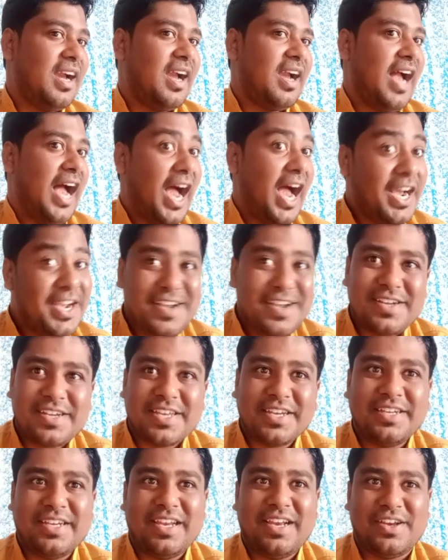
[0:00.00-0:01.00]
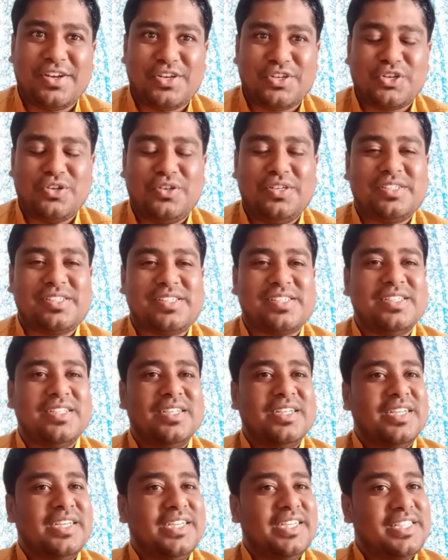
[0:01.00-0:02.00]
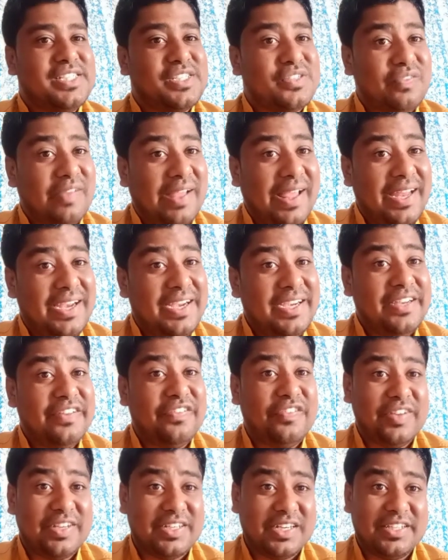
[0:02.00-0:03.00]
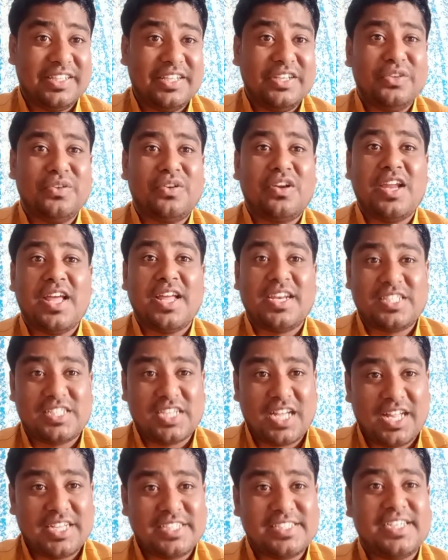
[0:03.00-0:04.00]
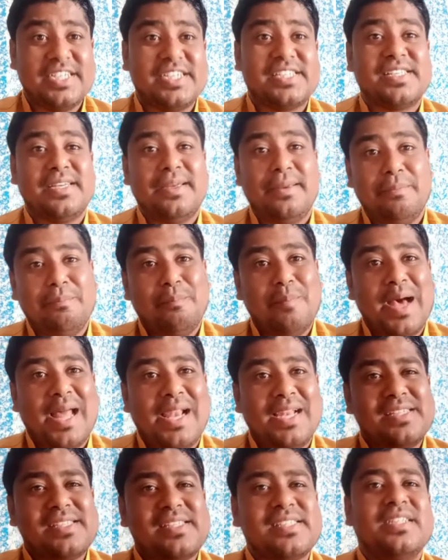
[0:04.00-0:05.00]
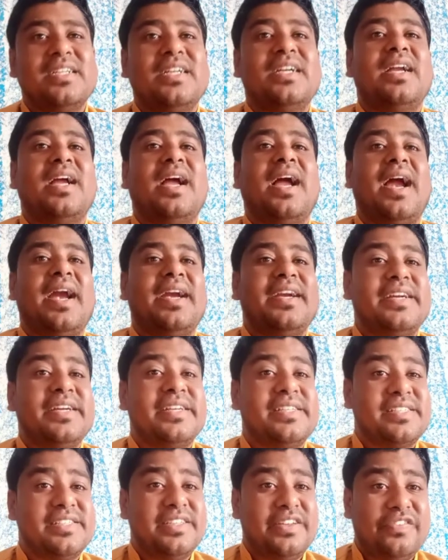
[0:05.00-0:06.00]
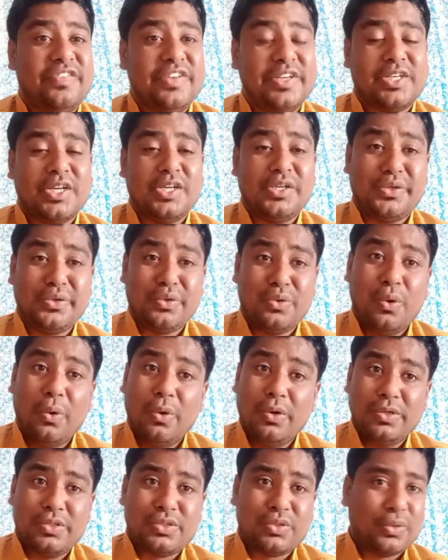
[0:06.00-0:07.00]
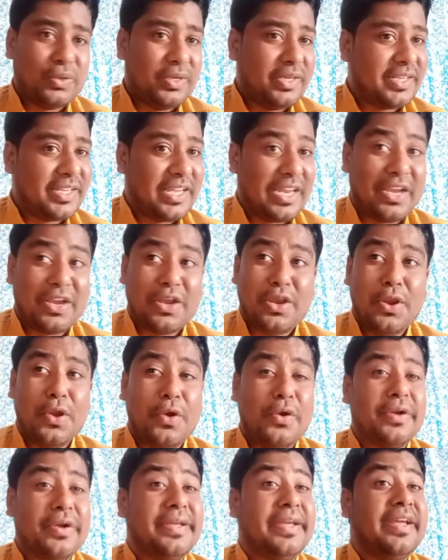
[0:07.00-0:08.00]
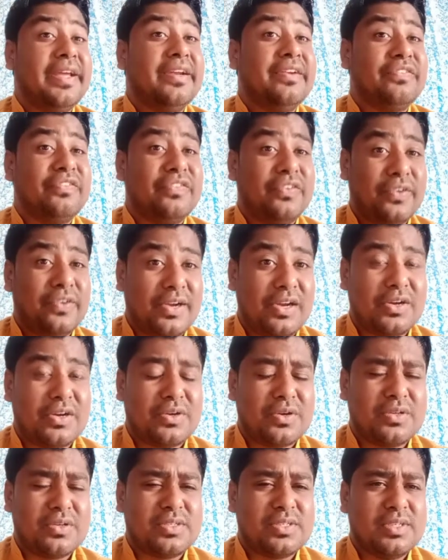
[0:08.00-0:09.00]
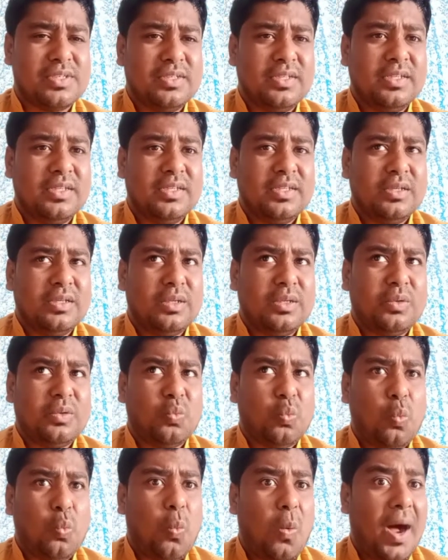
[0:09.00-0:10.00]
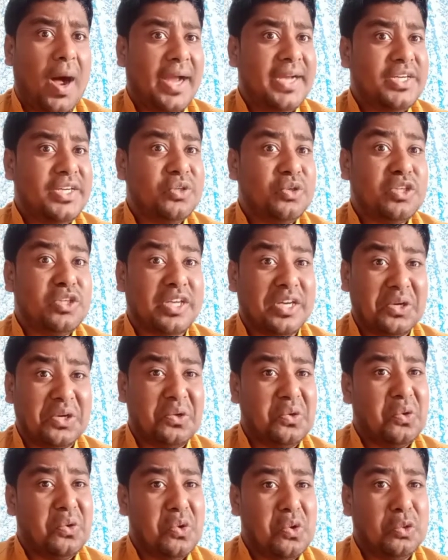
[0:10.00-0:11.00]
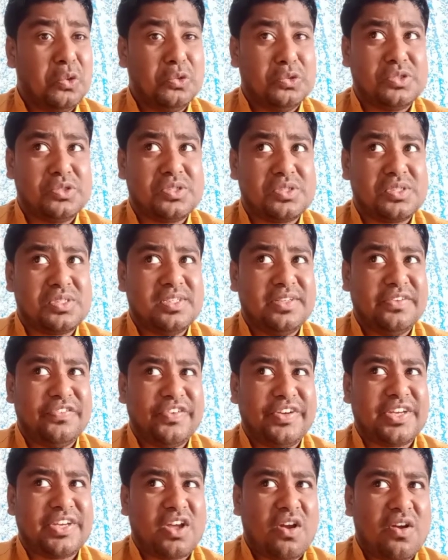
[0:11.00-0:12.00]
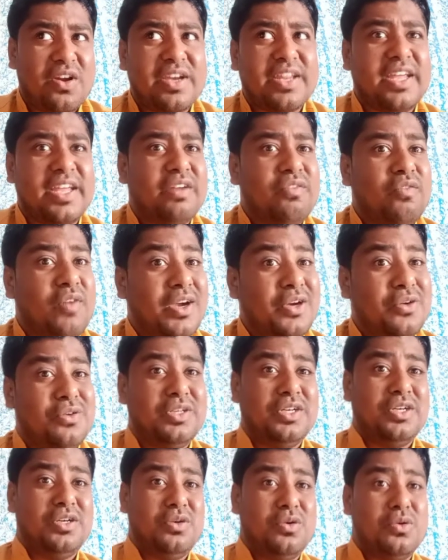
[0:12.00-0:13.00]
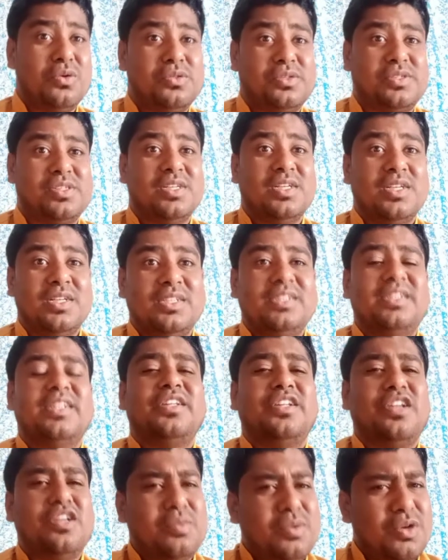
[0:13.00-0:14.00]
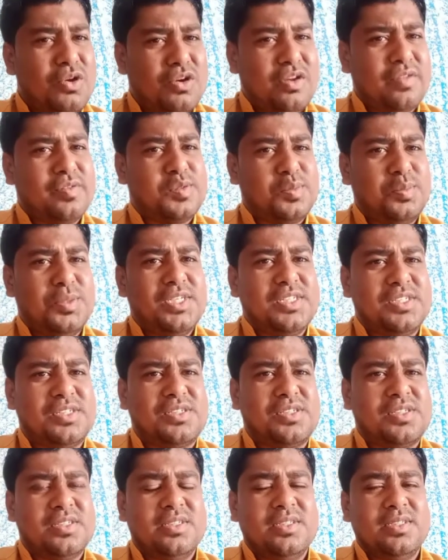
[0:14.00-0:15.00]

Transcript: and 10 electrons, it's very difficult. The nuclear charge gets imbalanced and it's difficult to hold. So it cannot gain 4 electrons. Why don't it lose? If it can't gain, why don't it lose? Then there will be a lot of space.